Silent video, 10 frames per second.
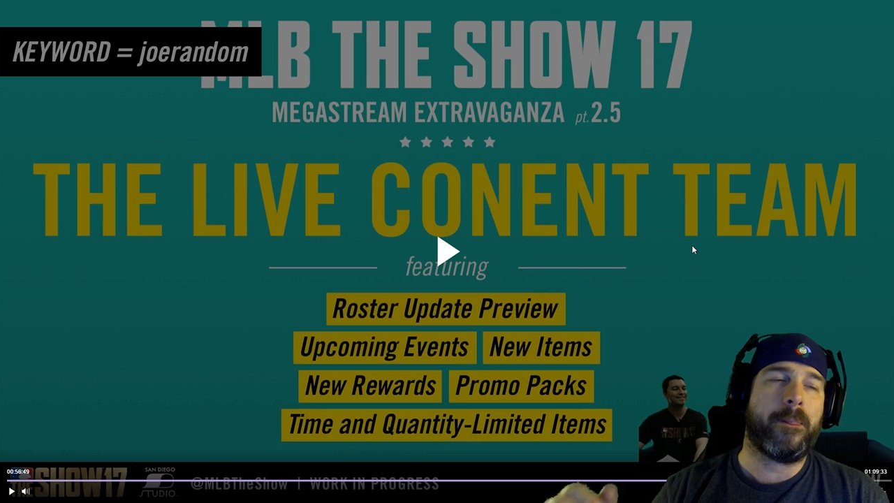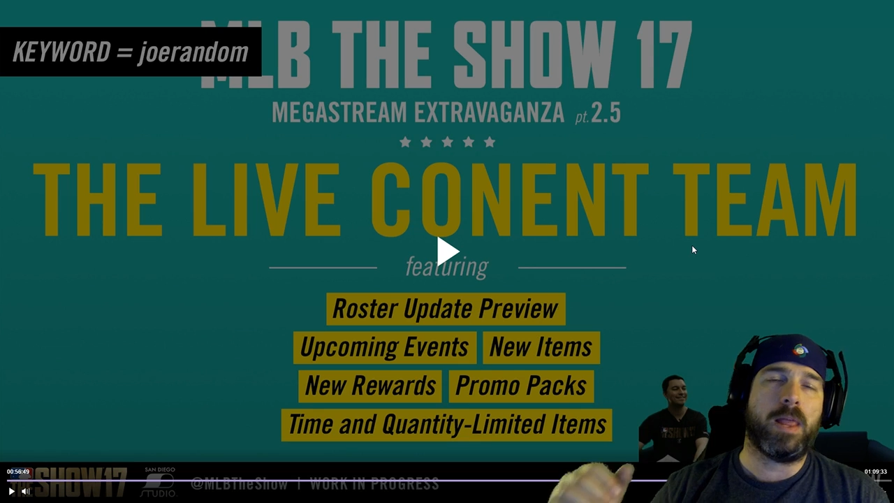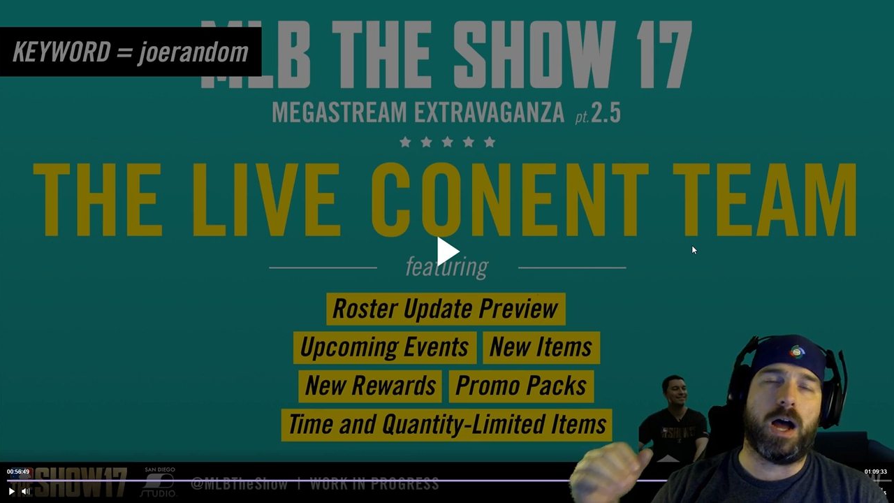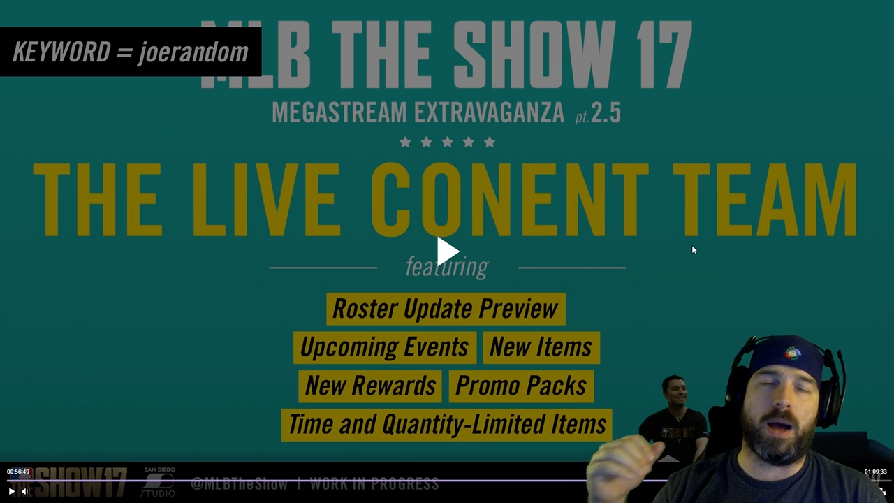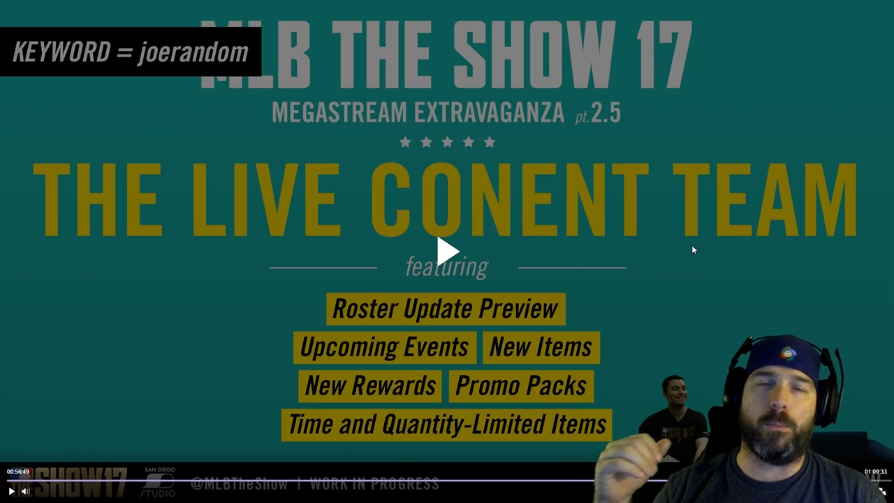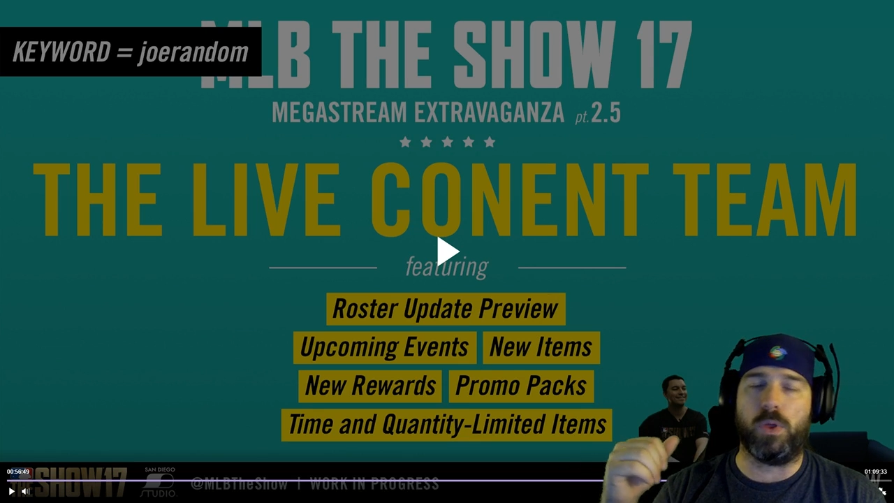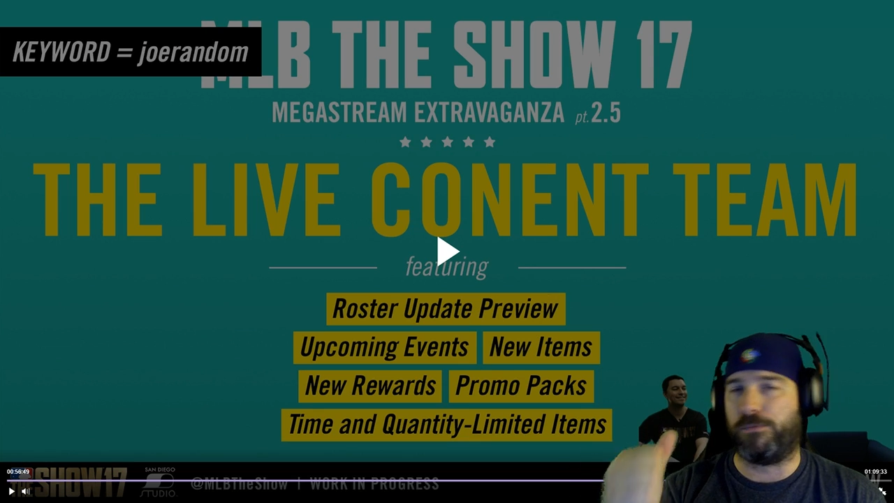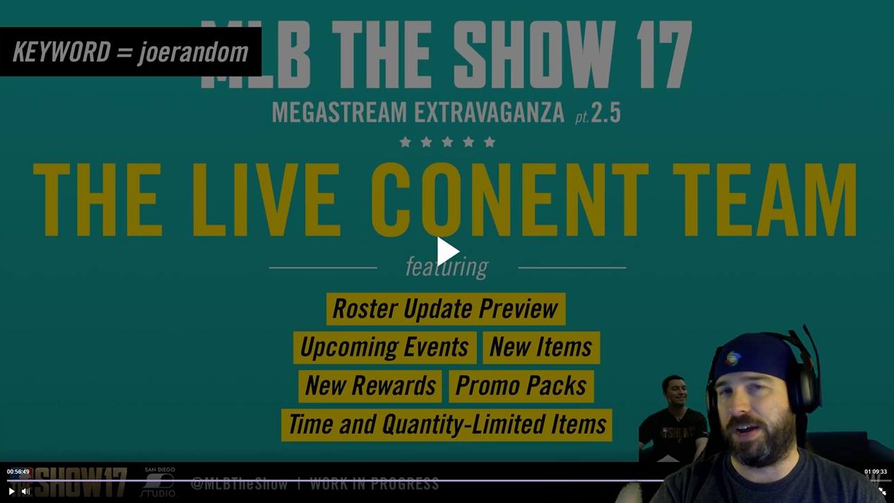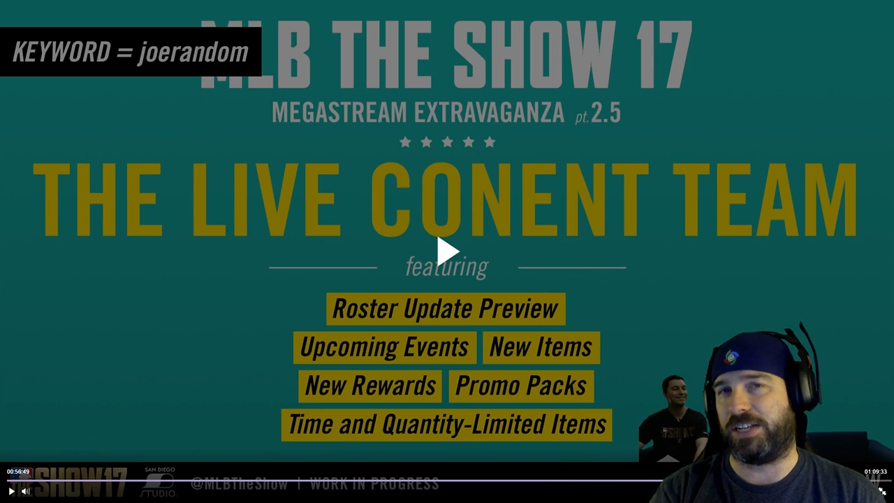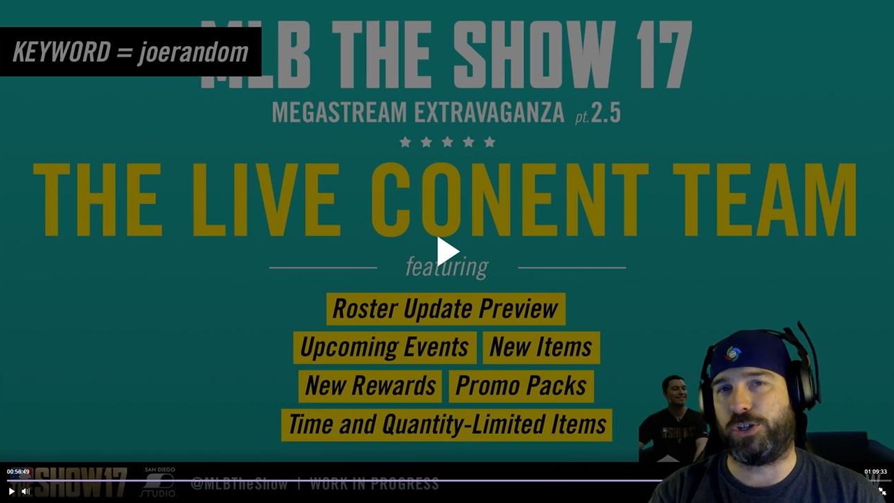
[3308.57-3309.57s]
will
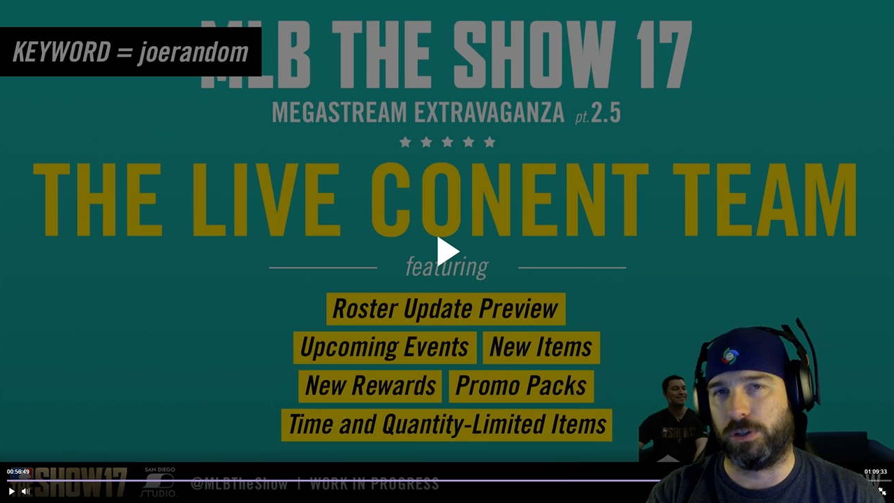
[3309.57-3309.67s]
affect your